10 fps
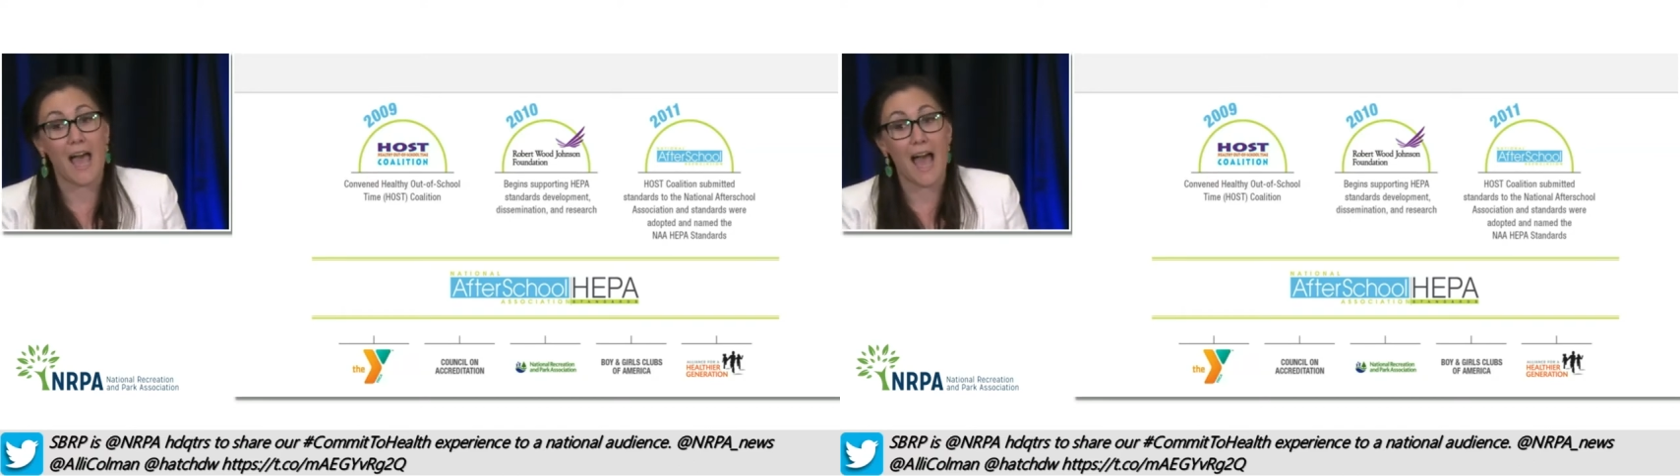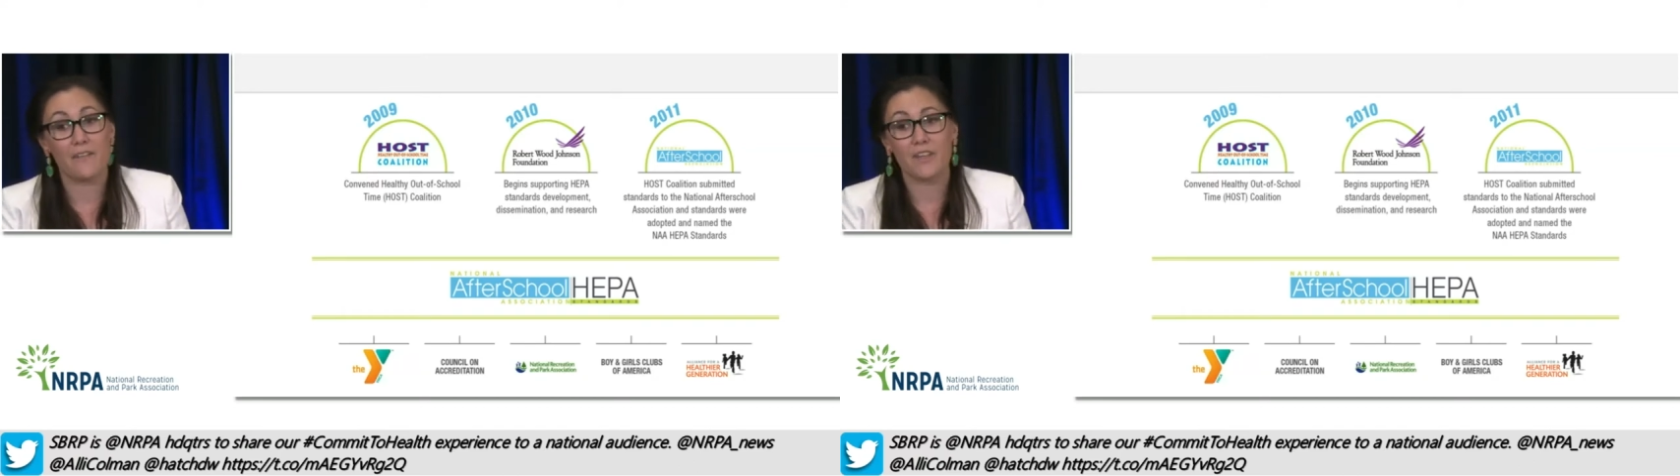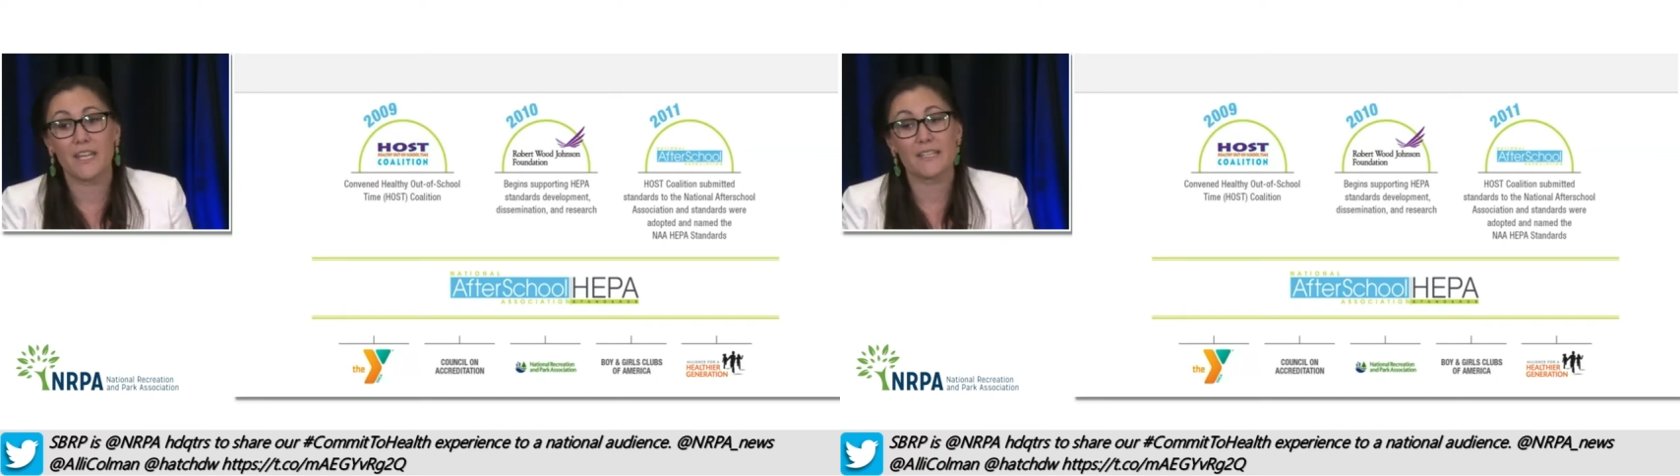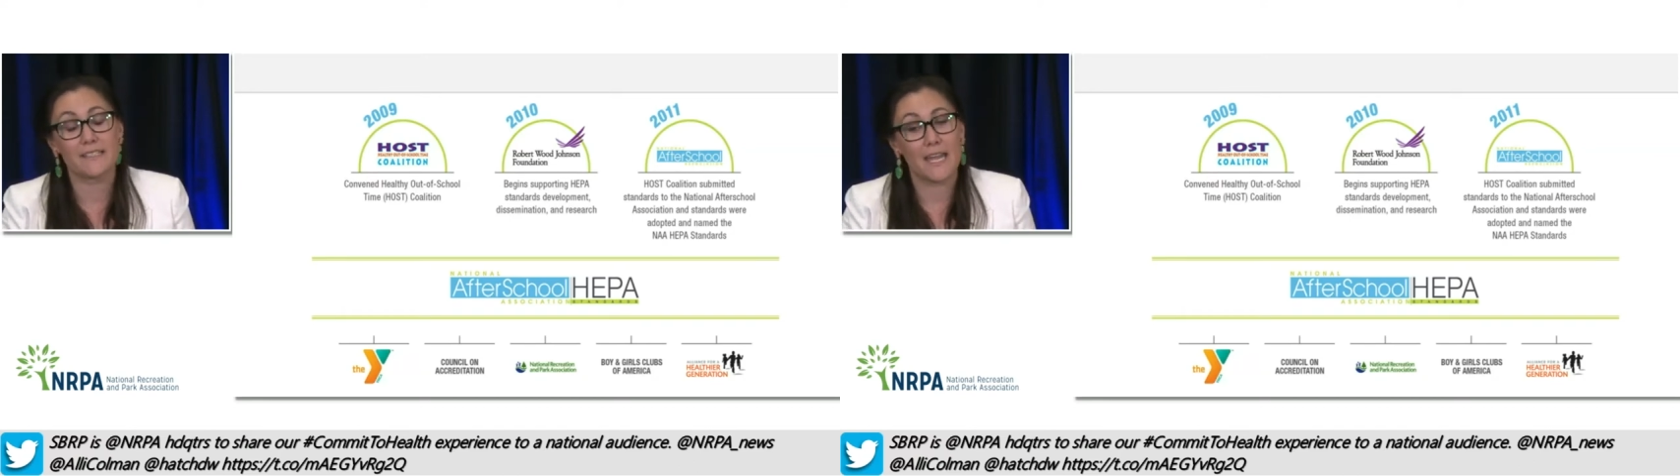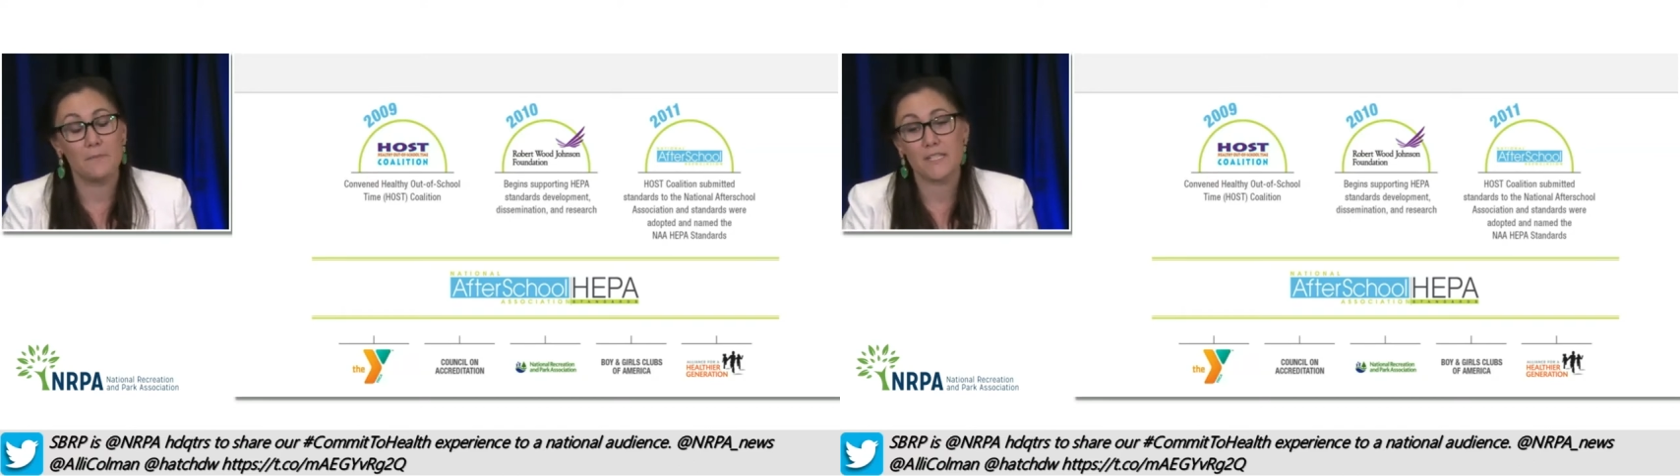advocates
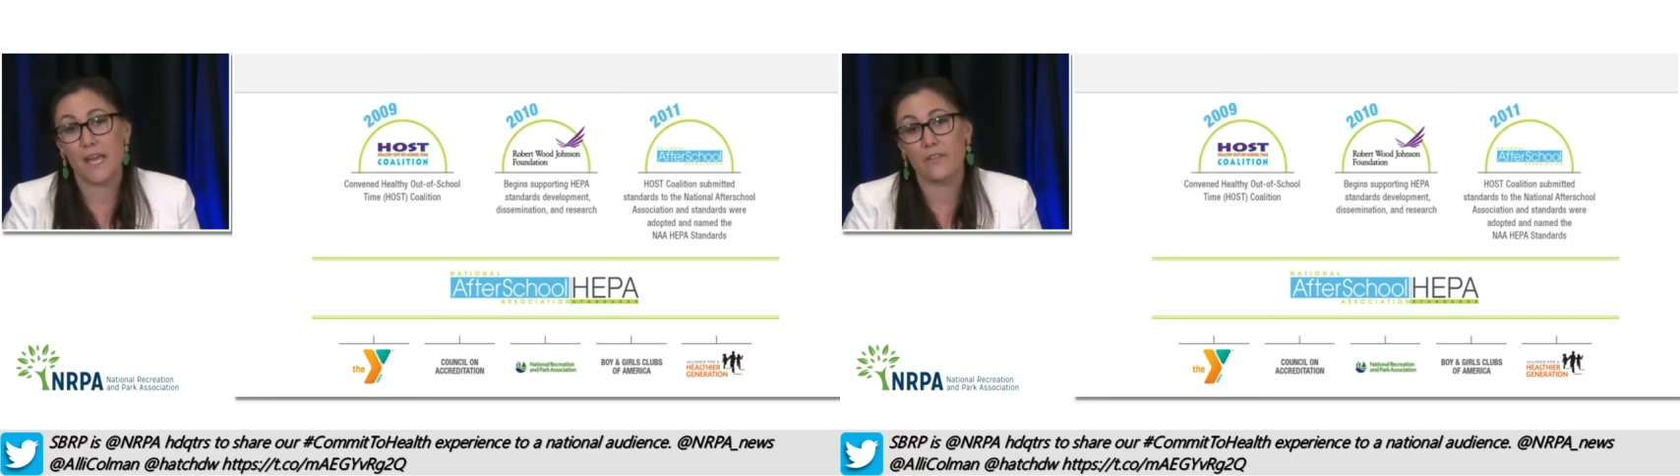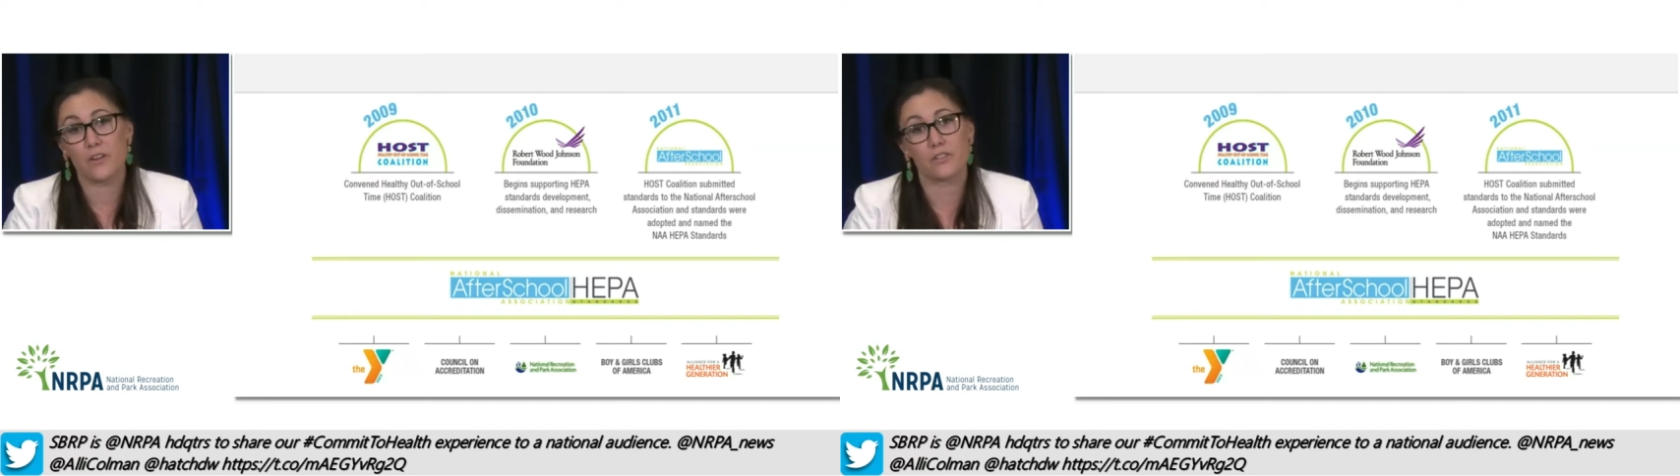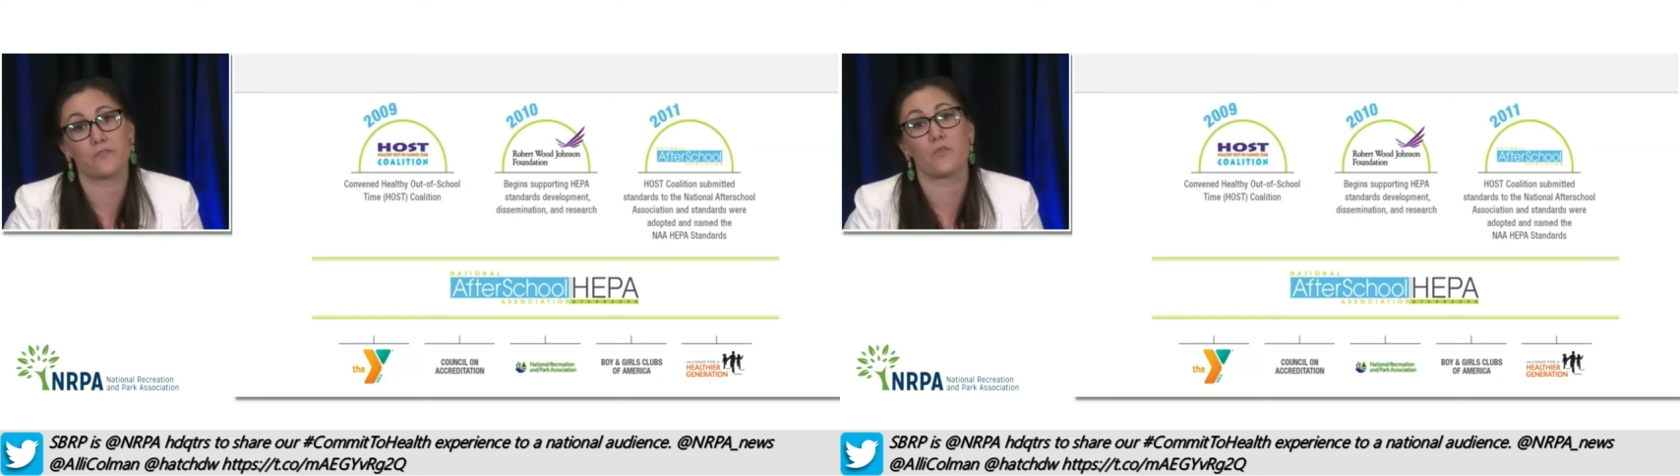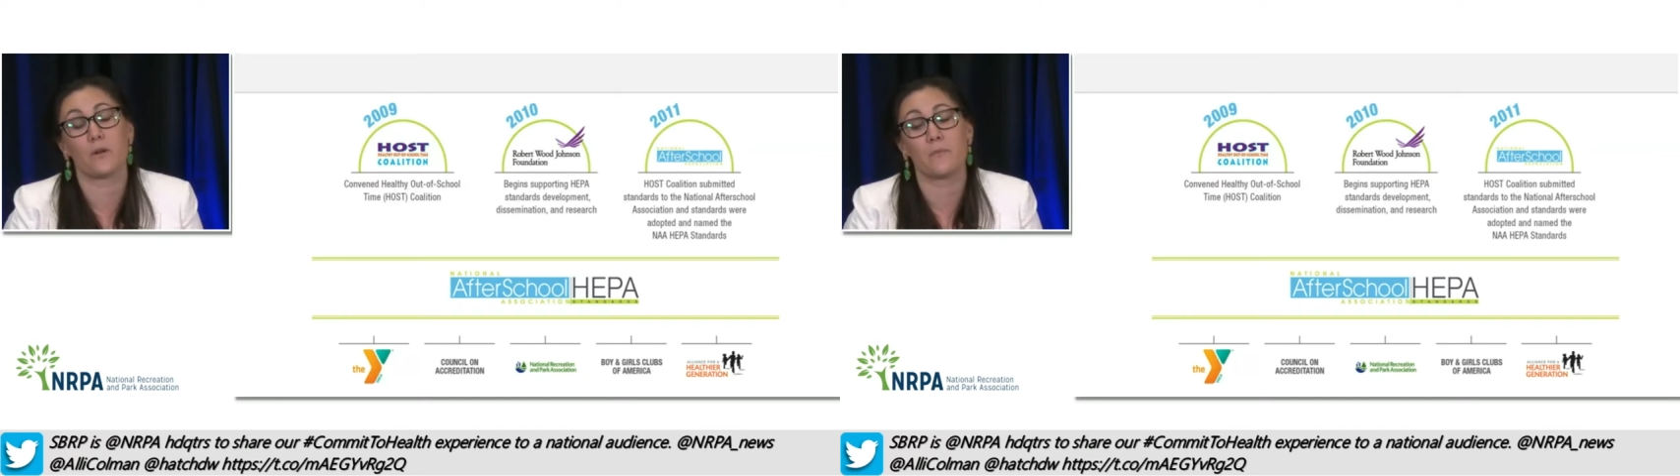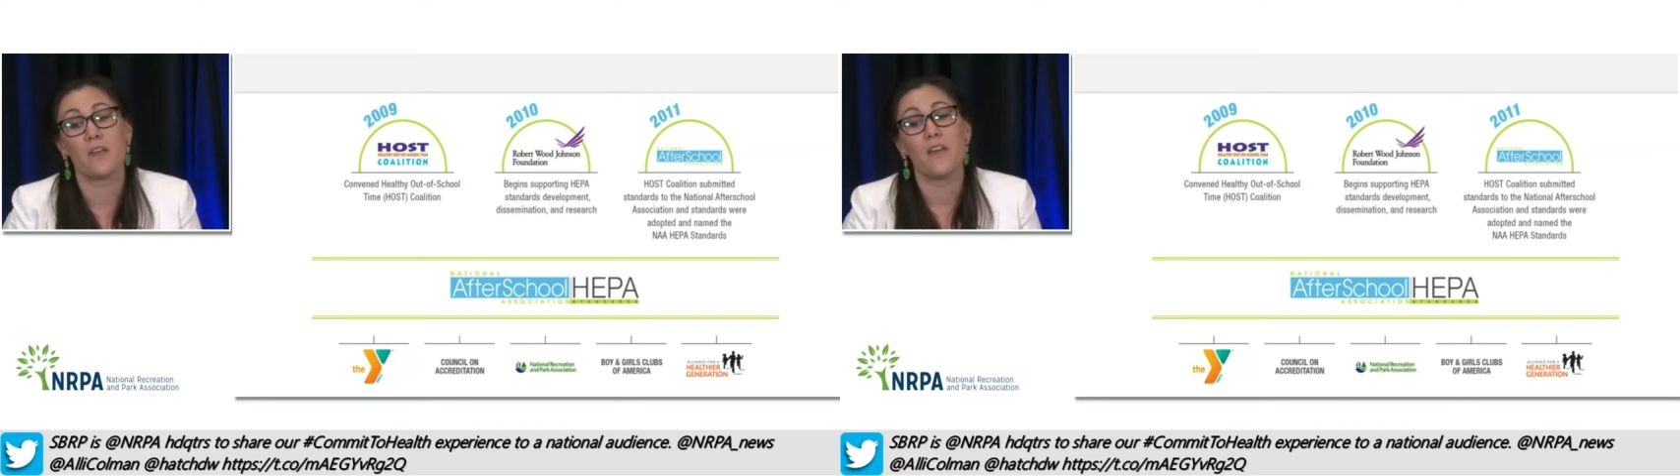came together to
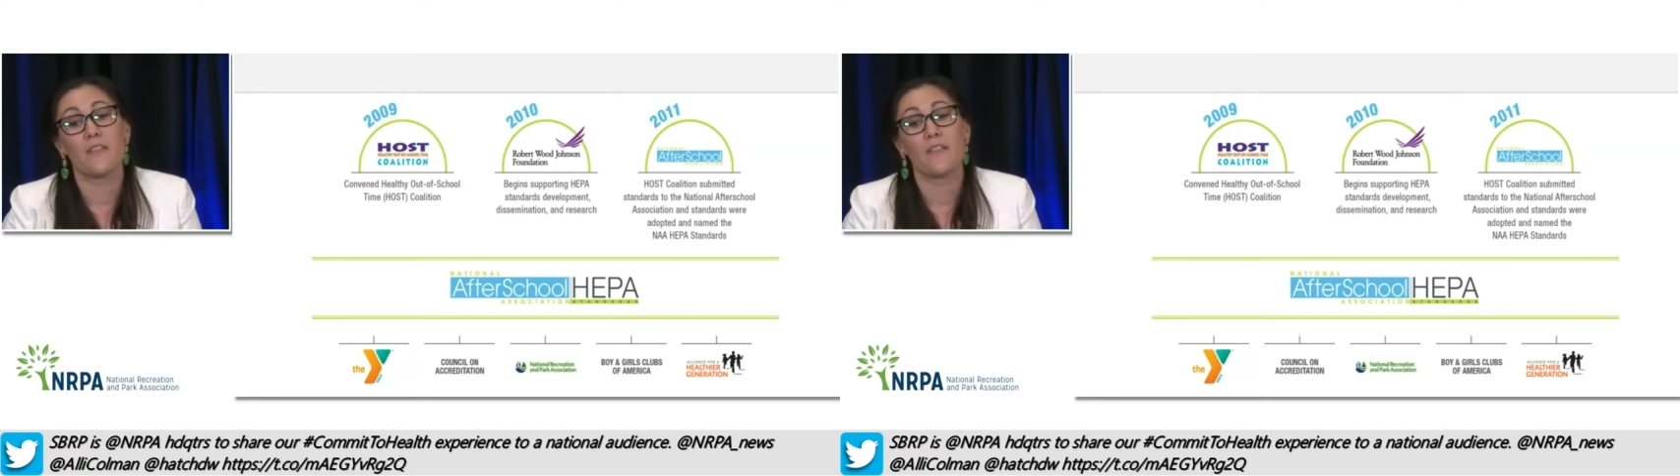form